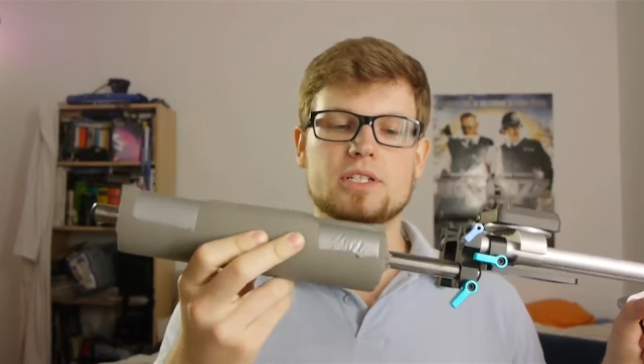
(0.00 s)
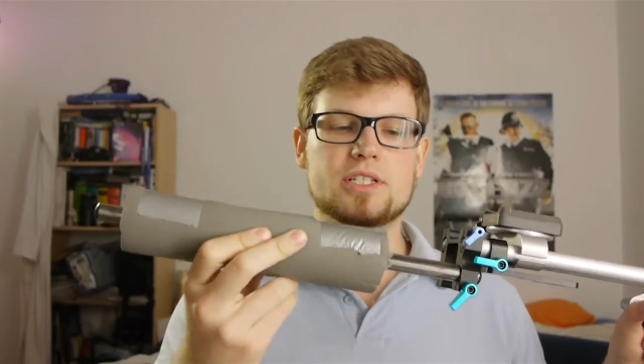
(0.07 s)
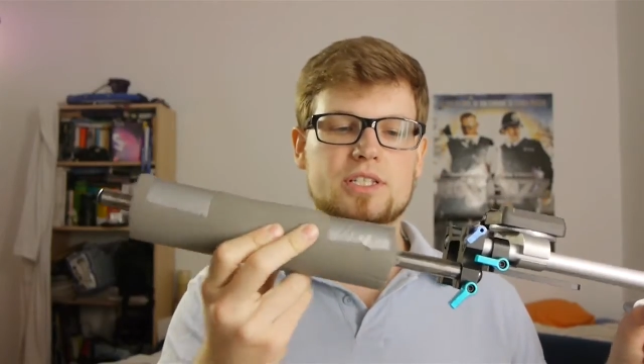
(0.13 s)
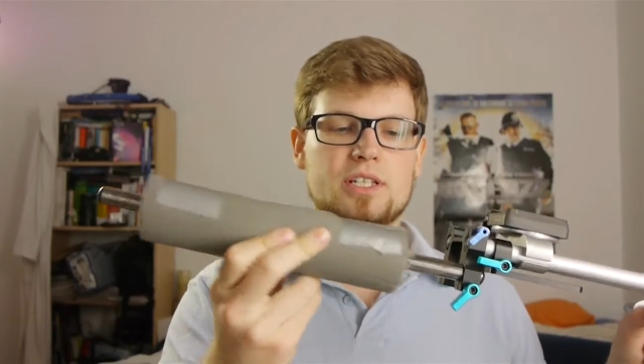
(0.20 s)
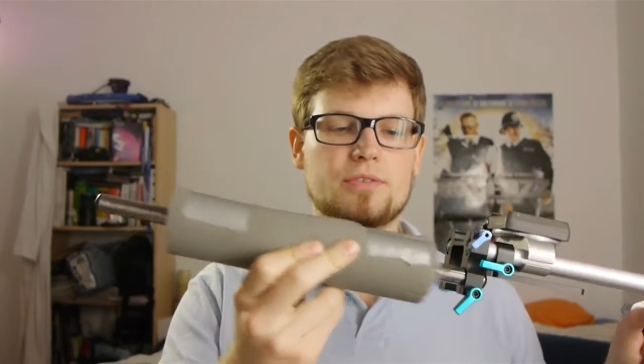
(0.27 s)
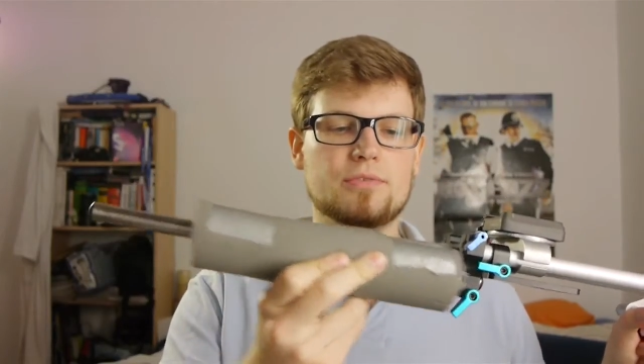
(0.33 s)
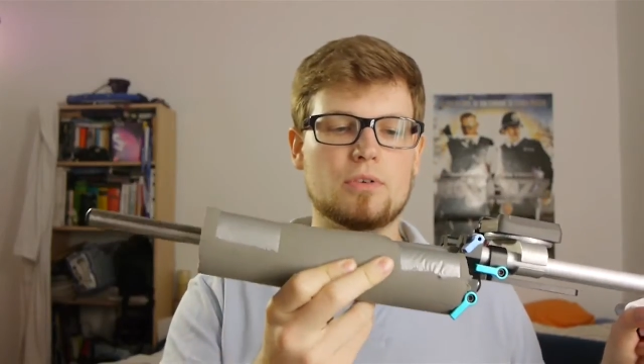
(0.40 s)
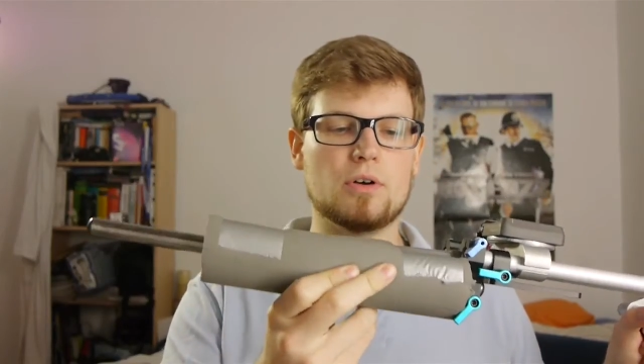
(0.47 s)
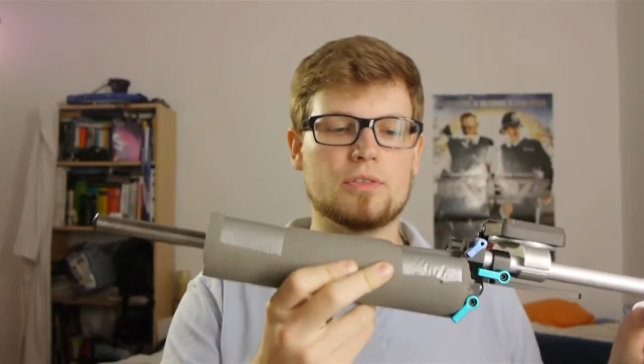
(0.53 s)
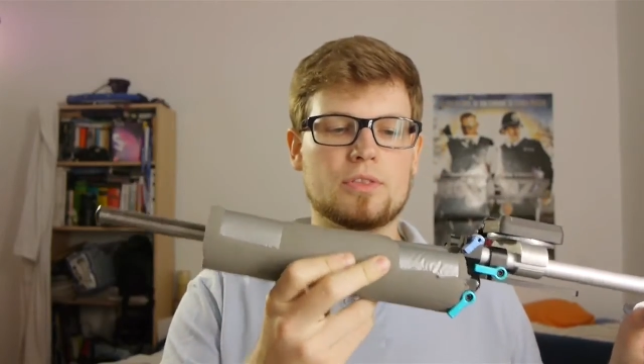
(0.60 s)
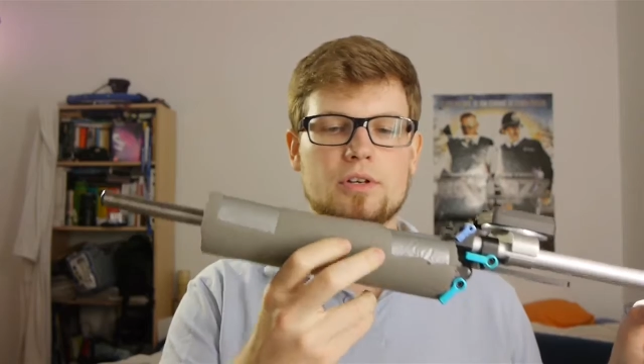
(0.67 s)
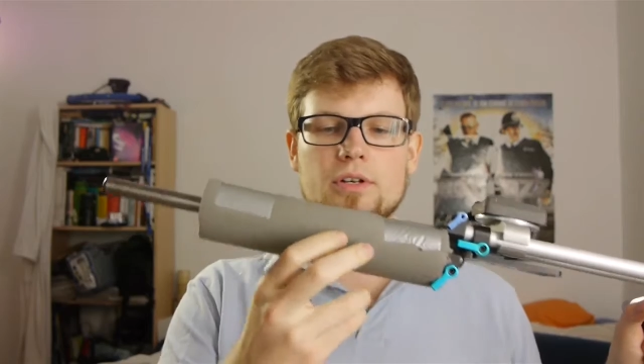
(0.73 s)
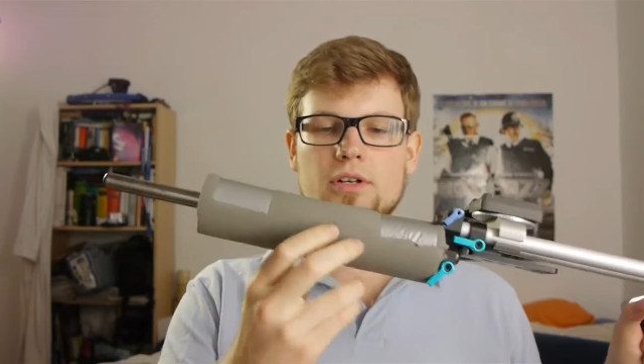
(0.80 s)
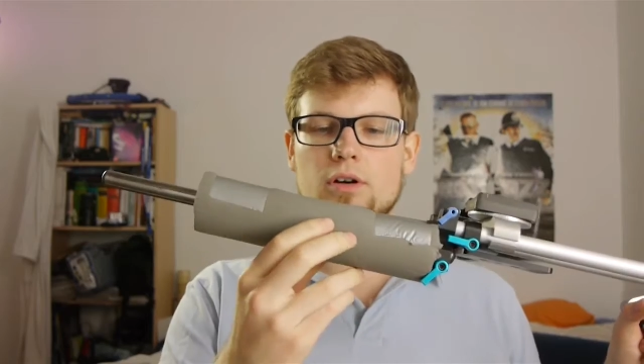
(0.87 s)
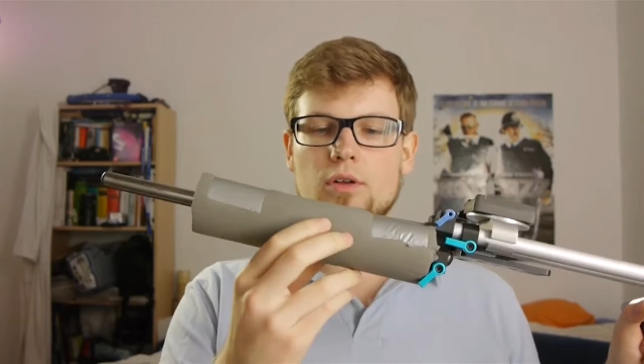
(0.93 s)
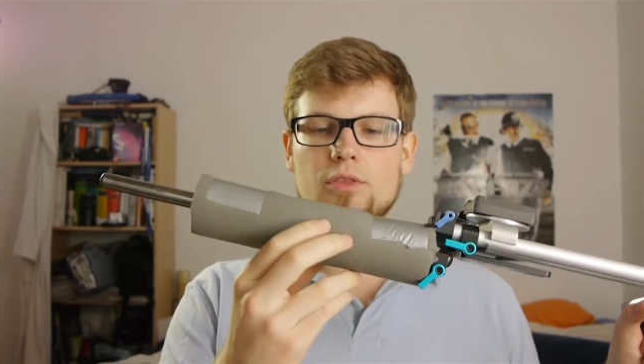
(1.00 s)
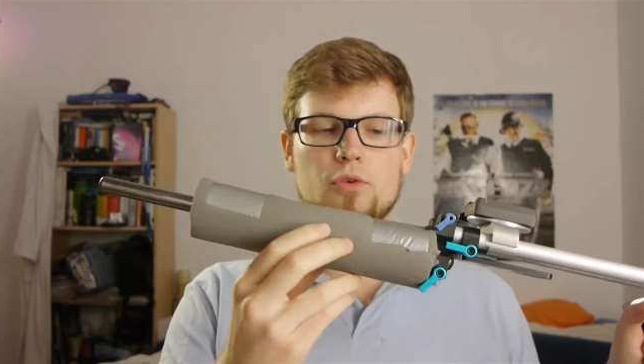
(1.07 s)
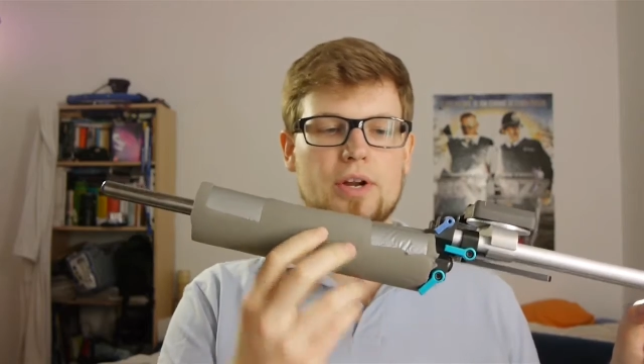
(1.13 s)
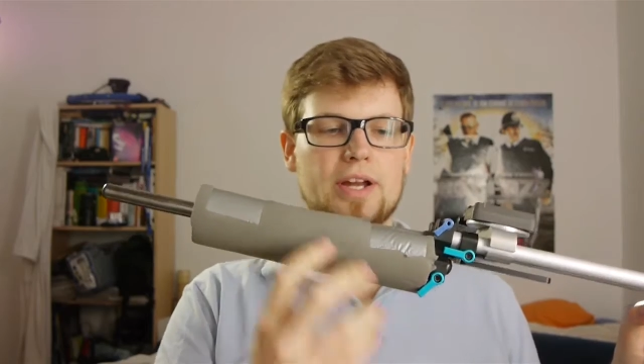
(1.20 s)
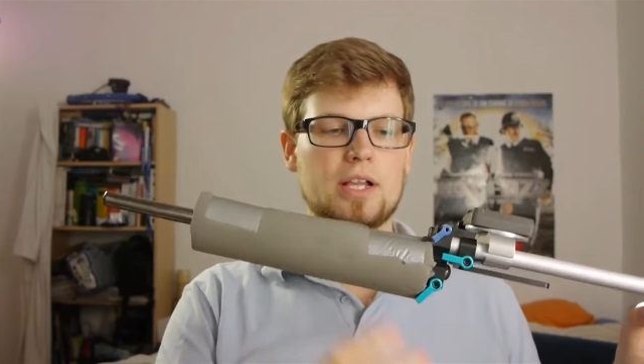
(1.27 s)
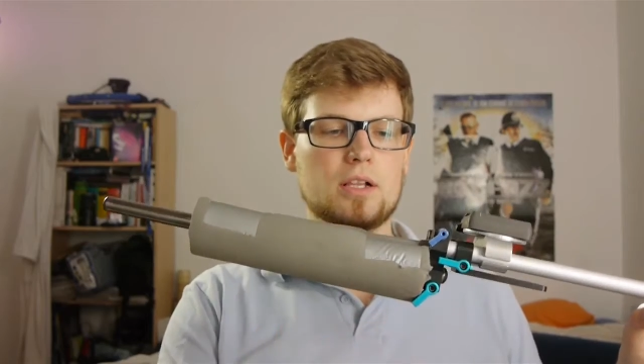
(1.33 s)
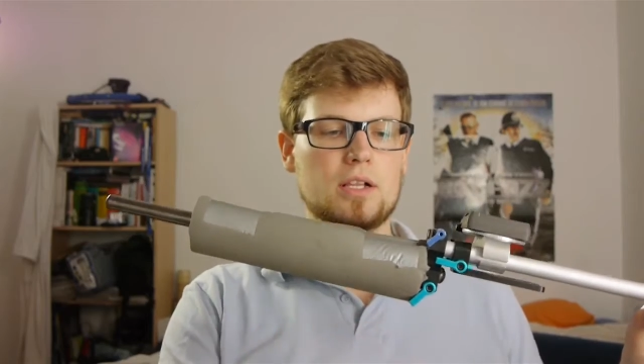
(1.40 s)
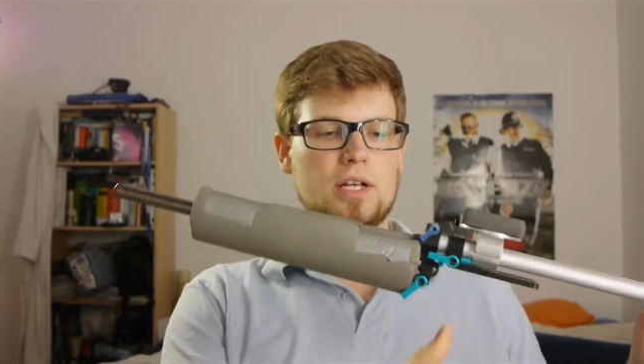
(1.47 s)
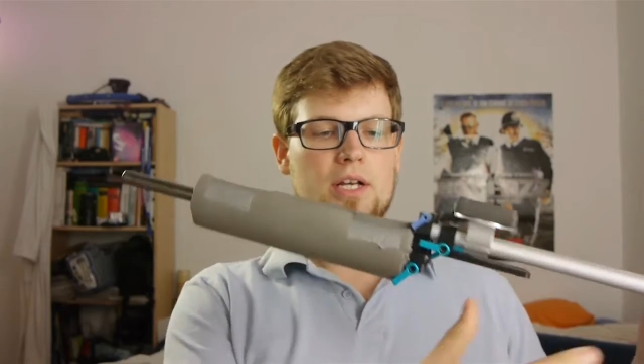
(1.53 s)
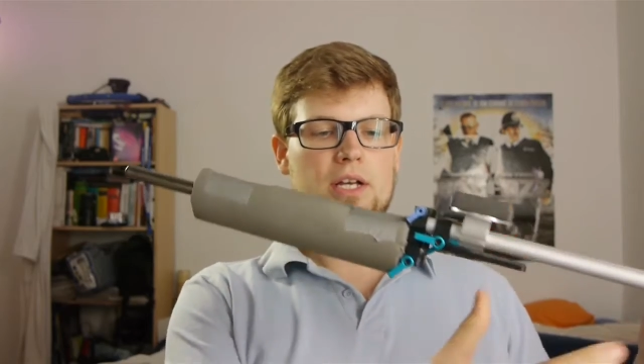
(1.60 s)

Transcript: stiff on the rail.